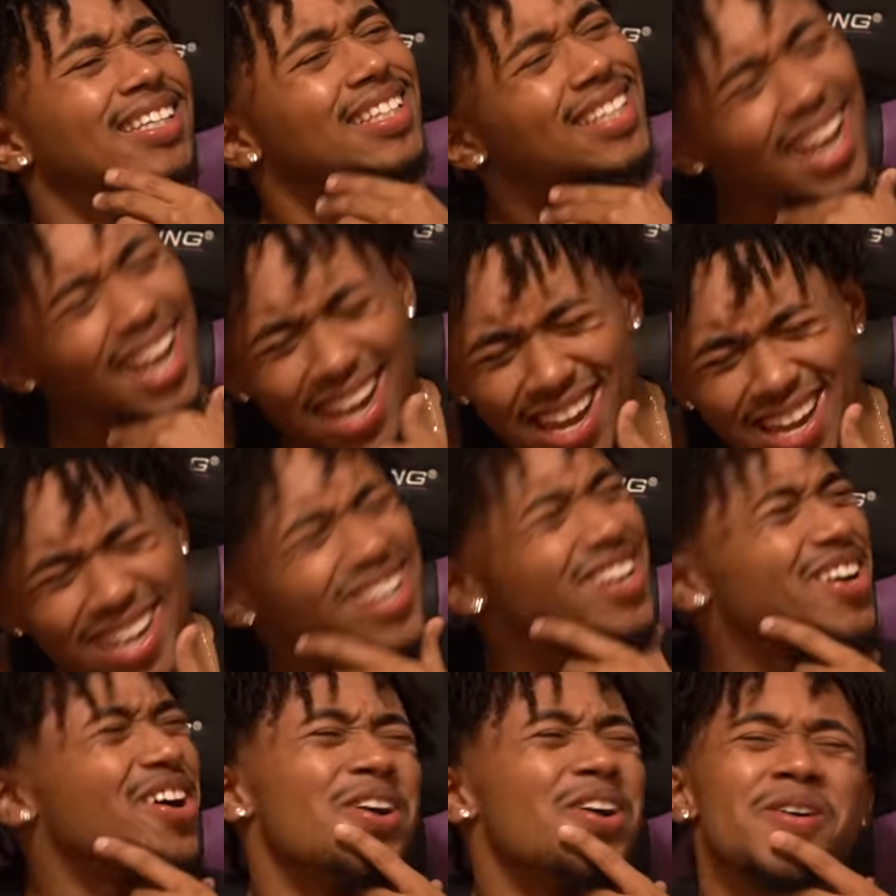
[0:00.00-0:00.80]

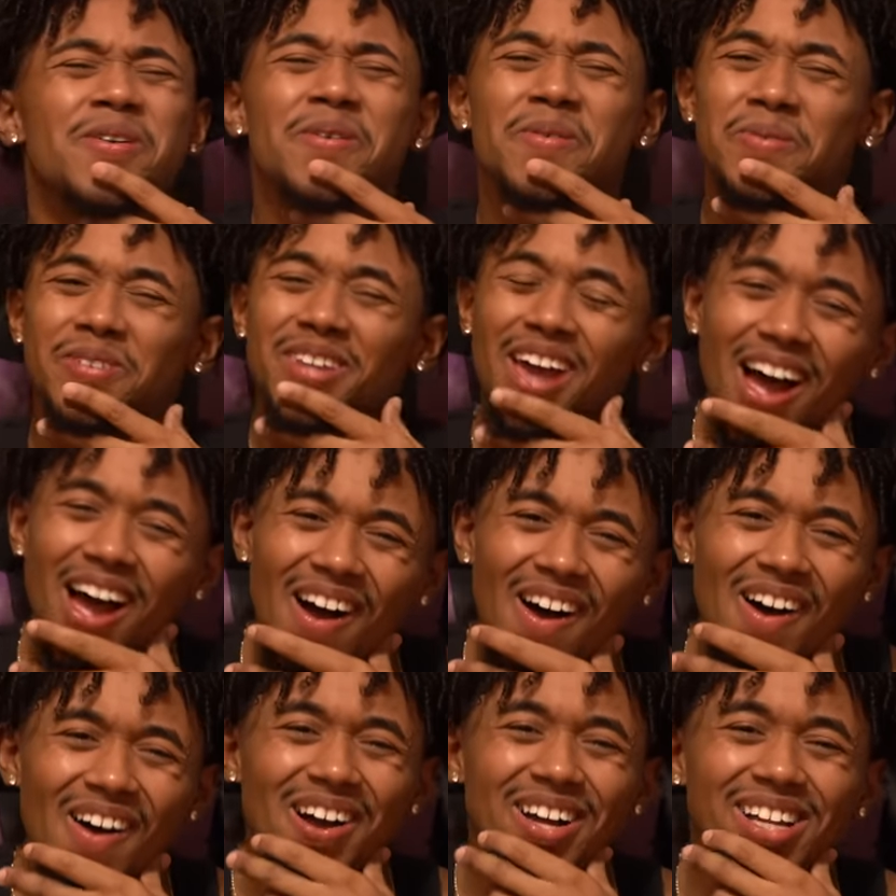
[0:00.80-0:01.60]
damn,
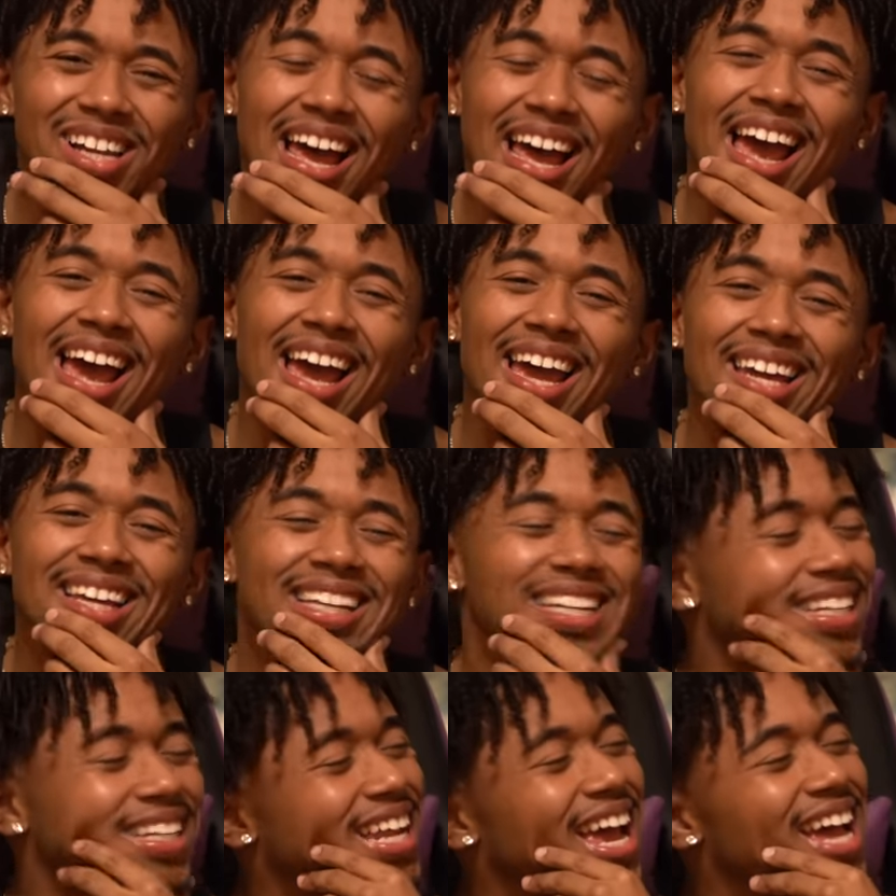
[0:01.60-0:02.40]
dog.
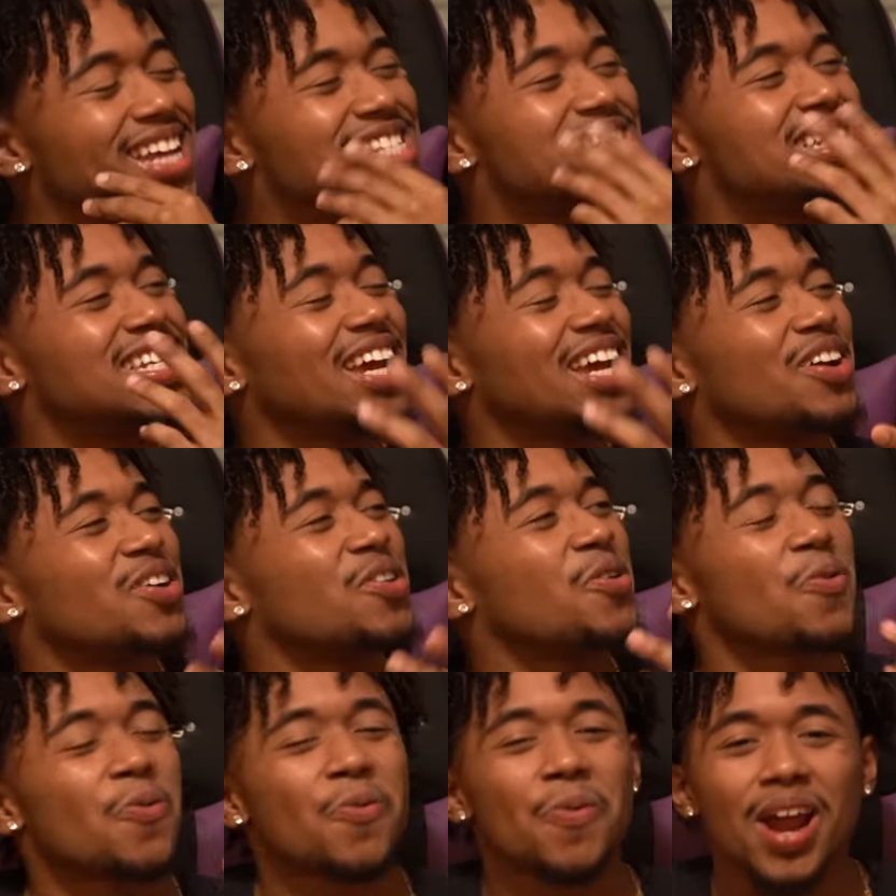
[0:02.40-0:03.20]
Like that shit,
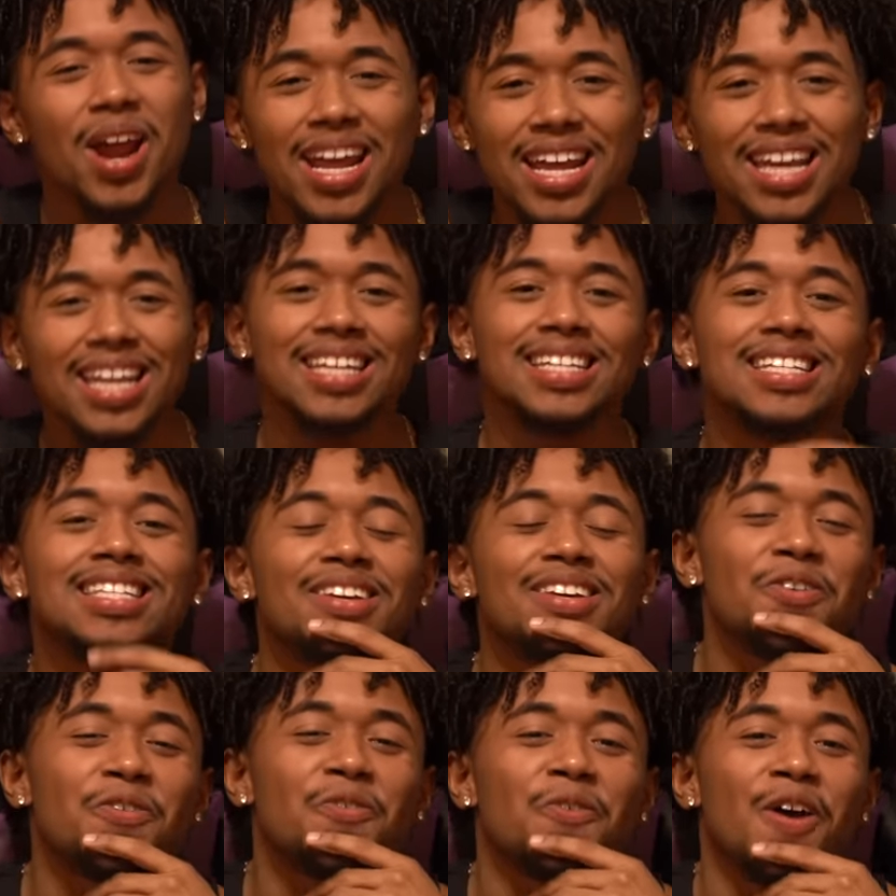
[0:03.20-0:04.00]

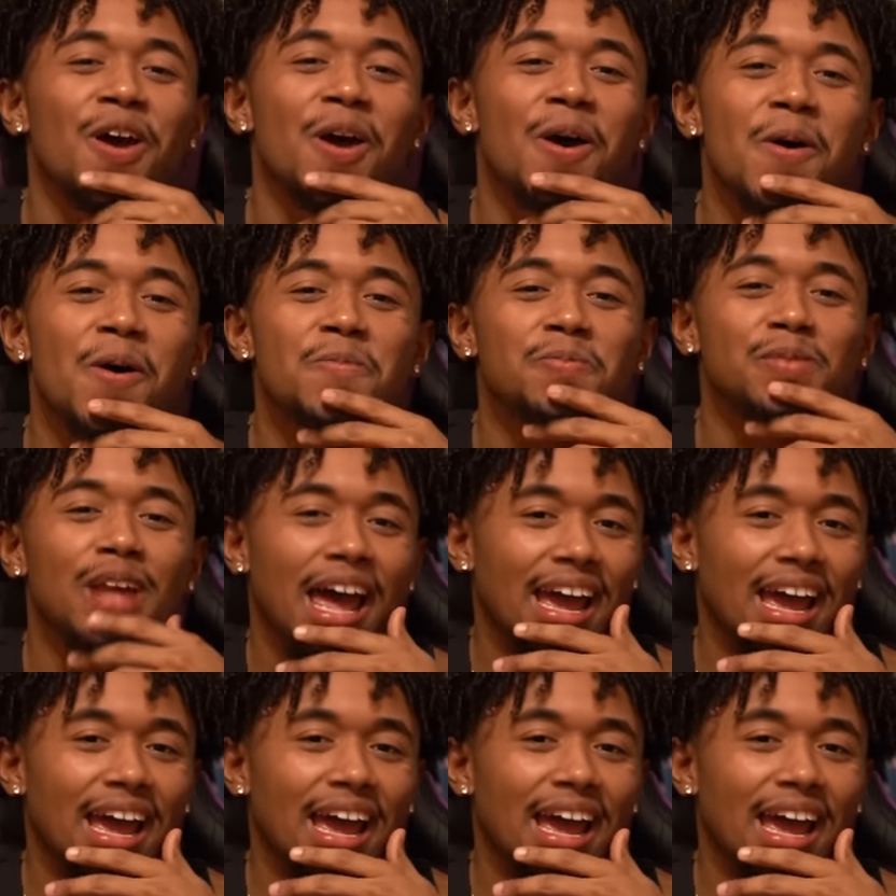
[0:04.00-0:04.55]
crazy, fam.